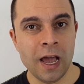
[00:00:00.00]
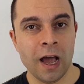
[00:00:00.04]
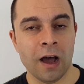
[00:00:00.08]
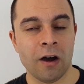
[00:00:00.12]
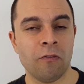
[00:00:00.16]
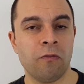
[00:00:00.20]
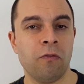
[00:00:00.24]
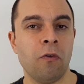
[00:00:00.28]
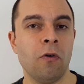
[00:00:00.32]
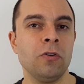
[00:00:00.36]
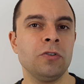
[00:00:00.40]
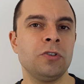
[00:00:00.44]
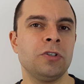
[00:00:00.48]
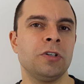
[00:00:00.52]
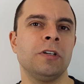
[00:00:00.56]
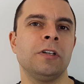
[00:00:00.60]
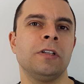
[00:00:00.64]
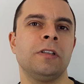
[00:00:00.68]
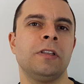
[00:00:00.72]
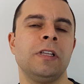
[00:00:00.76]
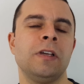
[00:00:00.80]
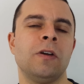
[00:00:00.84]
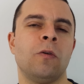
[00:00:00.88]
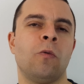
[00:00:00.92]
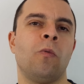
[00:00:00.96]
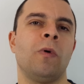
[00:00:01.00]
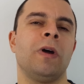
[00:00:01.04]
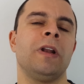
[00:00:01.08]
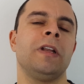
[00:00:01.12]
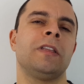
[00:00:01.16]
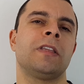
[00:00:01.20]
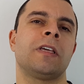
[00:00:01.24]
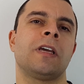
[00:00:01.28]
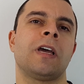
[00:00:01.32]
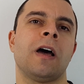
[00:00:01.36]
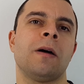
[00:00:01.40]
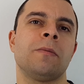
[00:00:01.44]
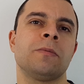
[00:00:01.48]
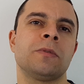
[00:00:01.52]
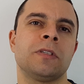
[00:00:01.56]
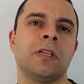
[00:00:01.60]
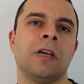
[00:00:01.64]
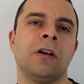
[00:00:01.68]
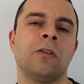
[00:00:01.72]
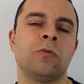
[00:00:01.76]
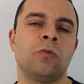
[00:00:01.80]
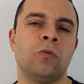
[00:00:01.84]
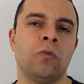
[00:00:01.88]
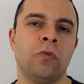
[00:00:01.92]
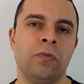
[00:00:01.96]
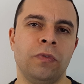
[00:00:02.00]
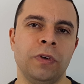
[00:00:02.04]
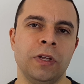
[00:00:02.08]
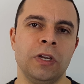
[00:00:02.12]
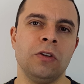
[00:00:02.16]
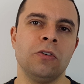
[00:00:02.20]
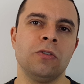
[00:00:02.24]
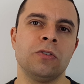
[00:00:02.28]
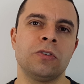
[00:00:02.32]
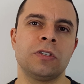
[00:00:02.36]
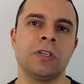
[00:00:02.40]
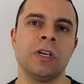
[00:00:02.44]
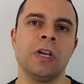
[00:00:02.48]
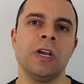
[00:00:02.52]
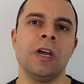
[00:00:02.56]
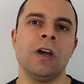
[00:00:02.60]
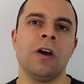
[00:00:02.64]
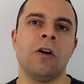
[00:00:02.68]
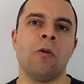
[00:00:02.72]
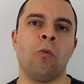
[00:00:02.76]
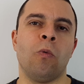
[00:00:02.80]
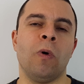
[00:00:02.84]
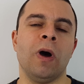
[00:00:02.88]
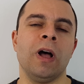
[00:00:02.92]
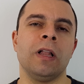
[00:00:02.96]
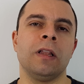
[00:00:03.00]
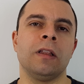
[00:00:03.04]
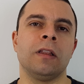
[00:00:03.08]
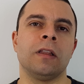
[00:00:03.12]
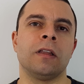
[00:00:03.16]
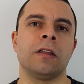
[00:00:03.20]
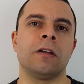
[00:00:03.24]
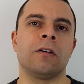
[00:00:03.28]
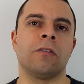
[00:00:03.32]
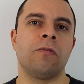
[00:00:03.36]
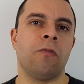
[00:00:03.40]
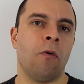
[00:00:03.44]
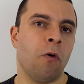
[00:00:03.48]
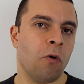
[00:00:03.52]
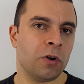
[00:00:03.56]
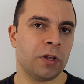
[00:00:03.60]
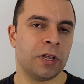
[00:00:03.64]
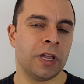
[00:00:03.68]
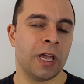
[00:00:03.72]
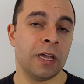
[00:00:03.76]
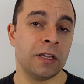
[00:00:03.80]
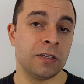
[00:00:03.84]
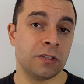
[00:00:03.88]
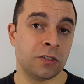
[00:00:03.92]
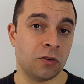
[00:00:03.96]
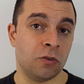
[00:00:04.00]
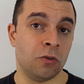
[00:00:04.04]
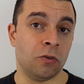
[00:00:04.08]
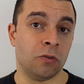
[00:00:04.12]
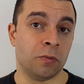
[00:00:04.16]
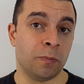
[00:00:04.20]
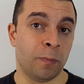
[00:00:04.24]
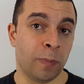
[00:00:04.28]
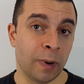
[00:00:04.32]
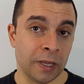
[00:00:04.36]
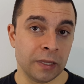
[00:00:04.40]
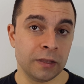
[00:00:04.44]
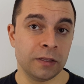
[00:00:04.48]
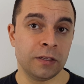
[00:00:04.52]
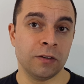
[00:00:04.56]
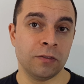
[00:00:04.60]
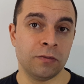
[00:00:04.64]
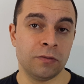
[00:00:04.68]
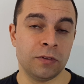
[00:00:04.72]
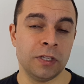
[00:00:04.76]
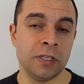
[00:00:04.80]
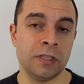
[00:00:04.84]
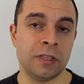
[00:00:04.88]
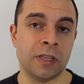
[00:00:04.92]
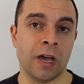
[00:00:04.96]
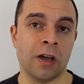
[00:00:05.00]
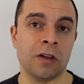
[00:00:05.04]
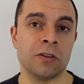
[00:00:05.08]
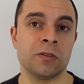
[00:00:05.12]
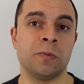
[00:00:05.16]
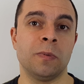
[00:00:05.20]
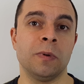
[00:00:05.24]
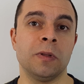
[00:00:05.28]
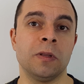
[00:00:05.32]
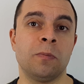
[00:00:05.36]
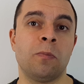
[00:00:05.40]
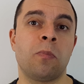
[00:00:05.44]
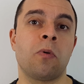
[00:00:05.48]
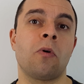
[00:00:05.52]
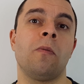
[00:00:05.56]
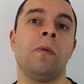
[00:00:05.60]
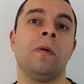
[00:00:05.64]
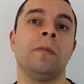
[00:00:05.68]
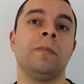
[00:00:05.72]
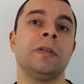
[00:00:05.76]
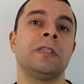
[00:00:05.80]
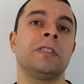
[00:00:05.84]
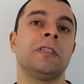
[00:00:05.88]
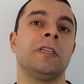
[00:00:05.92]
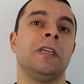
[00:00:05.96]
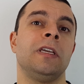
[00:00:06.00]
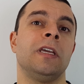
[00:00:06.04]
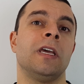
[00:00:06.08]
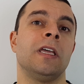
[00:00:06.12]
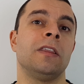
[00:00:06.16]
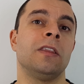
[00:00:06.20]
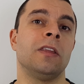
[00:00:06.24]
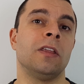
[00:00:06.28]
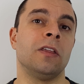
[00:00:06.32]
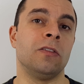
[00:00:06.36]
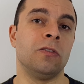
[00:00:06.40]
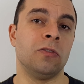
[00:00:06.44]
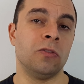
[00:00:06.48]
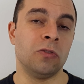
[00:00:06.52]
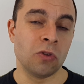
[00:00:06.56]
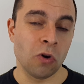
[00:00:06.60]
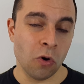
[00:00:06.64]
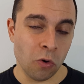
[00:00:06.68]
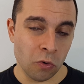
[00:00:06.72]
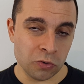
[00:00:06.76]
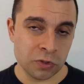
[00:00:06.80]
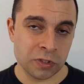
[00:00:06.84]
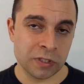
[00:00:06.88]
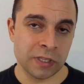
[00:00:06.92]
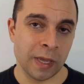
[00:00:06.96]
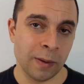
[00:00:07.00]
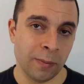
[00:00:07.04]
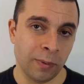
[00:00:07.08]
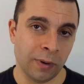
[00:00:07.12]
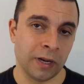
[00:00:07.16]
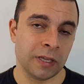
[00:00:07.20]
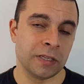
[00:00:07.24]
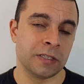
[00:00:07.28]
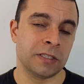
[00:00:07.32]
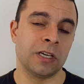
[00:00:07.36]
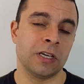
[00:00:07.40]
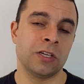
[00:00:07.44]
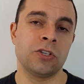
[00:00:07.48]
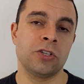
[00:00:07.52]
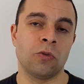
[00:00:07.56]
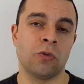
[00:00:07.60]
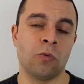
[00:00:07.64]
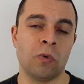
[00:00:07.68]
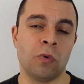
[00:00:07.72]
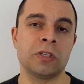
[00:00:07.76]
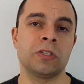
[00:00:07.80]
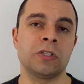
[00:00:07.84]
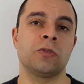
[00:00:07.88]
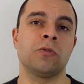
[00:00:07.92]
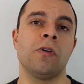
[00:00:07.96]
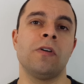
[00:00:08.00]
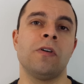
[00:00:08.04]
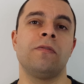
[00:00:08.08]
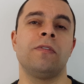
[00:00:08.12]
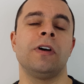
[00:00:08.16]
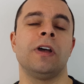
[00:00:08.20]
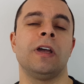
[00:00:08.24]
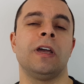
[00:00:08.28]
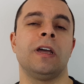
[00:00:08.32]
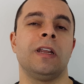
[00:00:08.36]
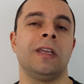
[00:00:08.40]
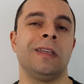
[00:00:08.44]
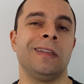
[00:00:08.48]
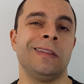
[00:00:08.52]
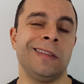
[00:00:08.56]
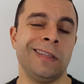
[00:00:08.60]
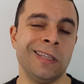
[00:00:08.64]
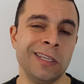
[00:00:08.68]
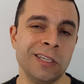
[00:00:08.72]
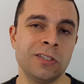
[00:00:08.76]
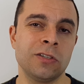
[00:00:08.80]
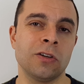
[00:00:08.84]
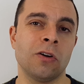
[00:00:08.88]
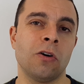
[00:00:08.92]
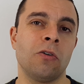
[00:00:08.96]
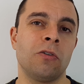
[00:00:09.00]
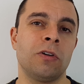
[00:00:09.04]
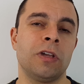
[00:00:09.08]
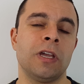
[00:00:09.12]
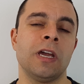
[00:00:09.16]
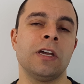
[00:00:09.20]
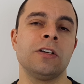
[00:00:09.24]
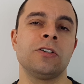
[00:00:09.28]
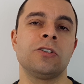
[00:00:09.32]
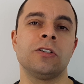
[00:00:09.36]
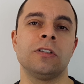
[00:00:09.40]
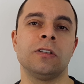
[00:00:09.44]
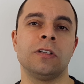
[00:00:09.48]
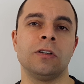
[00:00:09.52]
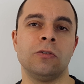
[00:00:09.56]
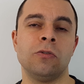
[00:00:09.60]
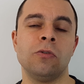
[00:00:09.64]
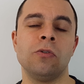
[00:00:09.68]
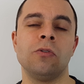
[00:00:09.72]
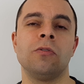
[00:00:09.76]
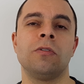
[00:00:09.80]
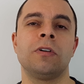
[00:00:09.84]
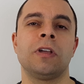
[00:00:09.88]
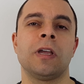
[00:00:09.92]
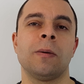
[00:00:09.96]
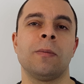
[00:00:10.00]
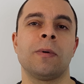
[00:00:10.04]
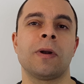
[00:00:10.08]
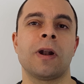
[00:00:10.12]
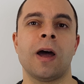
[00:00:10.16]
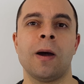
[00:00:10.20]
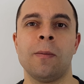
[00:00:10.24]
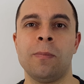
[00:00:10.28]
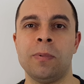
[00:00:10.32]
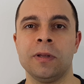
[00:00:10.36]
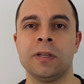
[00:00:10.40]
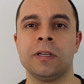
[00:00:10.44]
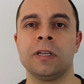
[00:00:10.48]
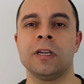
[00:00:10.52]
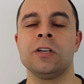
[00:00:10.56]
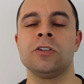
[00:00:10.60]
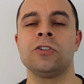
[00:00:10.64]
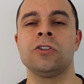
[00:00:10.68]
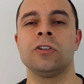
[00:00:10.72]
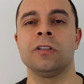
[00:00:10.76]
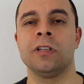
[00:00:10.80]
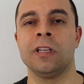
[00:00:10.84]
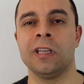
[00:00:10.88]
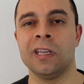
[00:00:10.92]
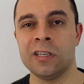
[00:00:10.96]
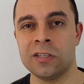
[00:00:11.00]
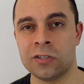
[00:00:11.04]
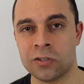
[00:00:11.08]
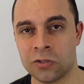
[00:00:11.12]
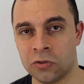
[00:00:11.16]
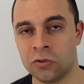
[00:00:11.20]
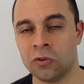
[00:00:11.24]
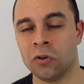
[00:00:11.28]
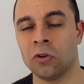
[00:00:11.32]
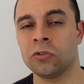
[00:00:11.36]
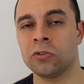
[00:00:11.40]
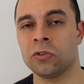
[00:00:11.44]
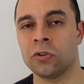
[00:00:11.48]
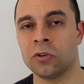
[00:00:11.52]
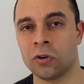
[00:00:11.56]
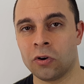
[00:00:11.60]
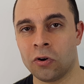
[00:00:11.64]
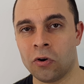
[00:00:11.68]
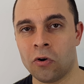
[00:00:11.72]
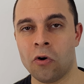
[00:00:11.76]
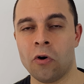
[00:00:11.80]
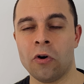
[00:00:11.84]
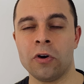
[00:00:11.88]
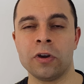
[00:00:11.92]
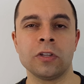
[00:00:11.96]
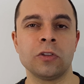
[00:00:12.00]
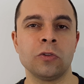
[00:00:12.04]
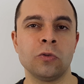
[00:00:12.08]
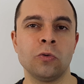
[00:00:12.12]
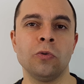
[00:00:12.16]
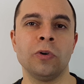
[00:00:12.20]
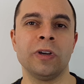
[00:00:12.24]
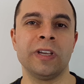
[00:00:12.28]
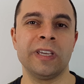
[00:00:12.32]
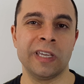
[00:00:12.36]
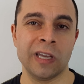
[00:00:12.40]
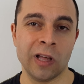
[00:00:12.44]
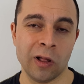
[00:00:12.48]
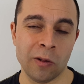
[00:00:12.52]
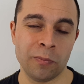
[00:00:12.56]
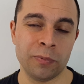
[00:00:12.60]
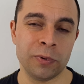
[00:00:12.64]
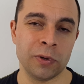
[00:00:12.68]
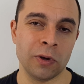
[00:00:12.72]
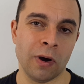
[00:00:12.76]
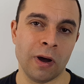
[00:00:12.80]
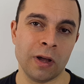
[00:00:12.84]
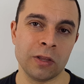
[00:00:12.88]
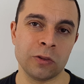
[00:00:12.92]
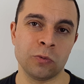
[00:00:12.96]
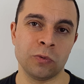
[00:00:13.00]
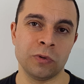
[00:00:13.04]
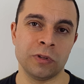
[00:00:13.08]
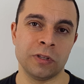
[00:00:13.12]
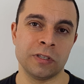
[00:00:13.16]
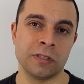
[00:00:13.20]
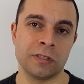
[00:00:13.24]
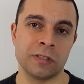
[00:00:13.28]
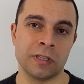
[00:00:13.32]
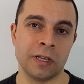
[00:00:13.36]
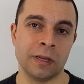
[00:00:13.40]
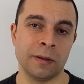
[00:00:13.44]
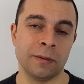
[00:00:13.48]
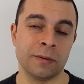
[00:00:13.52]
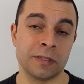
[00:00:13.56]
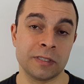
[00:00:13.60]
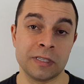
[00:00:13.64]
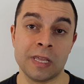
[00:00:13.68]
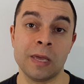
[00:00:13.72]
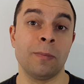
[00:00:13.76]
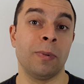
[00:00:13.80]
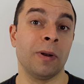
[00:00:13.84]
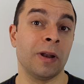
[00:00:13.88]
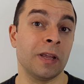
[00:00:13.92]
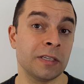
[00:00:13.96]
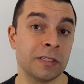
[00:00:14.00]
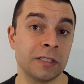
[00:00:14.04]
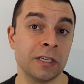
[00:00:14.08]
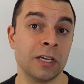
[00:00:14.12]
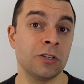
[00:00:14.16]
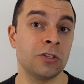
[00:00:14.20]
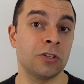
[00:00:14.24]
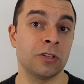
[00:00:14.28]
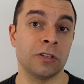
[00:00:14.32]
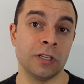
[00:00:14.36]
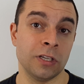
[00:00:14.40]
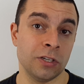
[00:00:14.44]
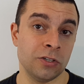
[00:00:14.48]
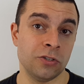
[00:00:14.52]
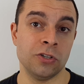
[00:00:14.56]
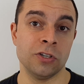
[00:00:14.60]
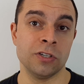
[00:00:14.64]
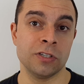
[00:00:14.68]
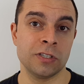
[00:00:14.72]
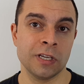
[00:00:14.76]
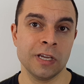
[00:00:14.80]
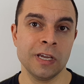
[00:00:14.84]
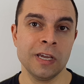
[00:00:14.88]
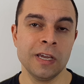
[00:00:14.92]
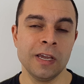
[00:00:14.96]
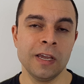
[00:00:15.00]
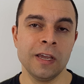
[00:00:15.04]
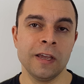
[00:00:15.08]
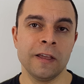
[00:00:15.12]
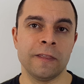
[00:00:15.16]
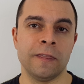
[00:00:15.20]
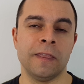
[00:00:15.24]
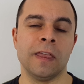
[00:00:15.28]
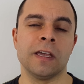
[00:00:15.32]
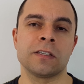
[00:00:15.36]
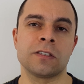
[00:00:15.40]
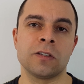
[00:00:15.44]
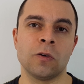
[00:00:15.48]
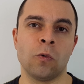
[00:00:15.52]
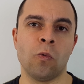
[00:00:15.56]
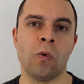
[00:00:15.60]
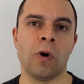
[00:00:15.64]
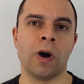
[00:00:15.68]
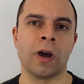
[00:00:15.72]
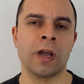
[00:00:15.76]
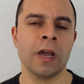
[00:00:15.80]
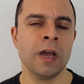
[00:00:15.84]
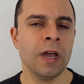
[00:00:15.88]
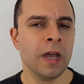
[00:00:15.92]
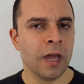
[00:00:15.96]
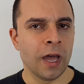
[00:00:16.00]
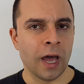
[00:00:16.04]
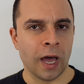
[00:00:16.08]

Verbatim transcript: Unfortunately, when it comes down to videos, well, 4K is good, plenty of details, but the problem is again no stabilization whatsoever, and in this occasion the Google Camera application is not going to help you out with the stabilization. It just doesn't work.